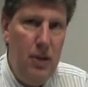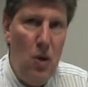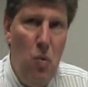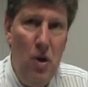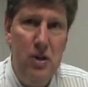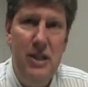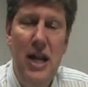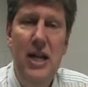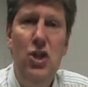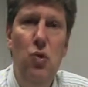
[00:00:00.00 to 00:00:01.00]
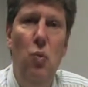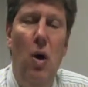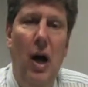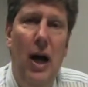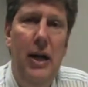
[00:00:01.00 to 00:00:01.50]
Whereas
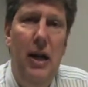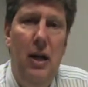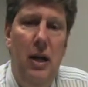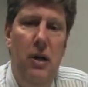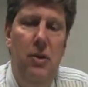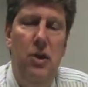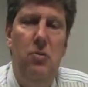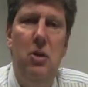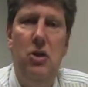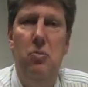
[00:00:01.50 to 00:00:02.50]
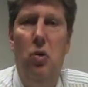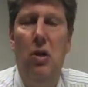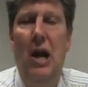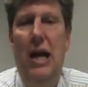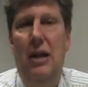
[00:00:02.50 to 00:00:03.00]
nationwide, it's much more
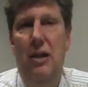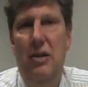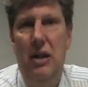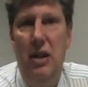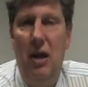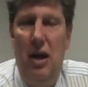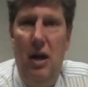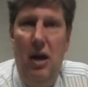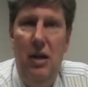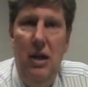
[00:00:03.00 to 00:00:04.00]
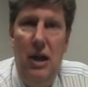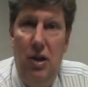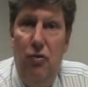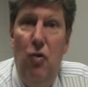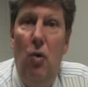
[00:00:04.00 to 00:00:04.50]
likely that
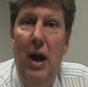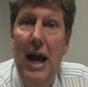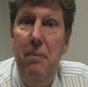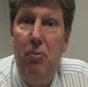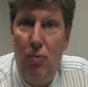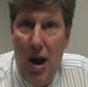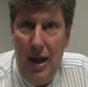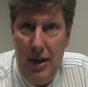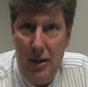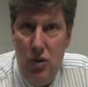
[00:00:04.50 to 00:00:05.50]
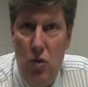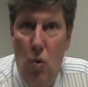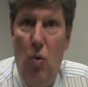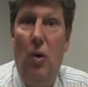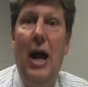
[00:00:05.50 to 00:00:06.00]
it's for a product
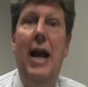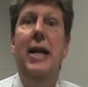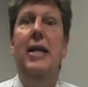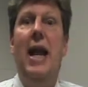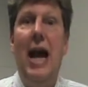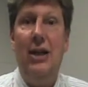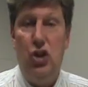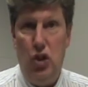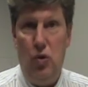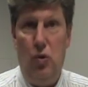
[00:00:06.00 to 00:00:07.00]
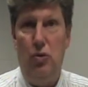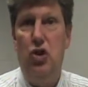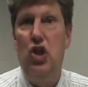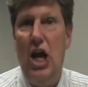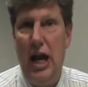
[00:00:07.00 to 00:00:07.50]
or a national
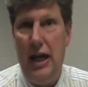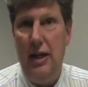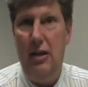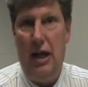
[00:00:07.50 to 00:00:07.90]
chain,